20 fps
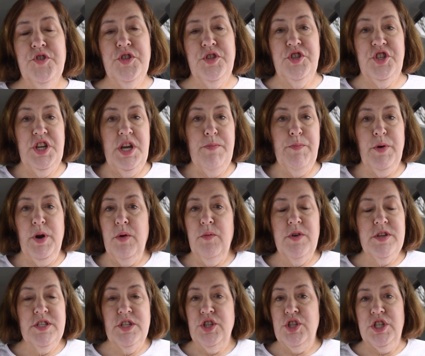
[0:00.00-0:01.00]
cheaper?
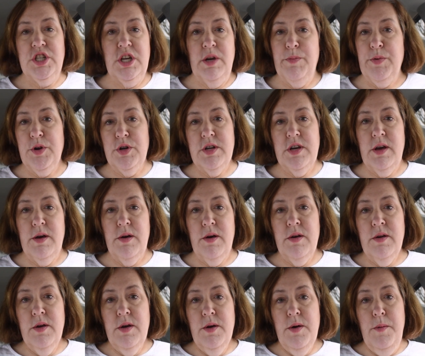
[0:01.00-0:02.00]
Was it cheaper to
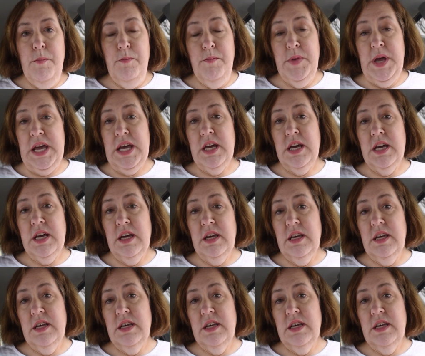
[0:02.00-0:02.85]
make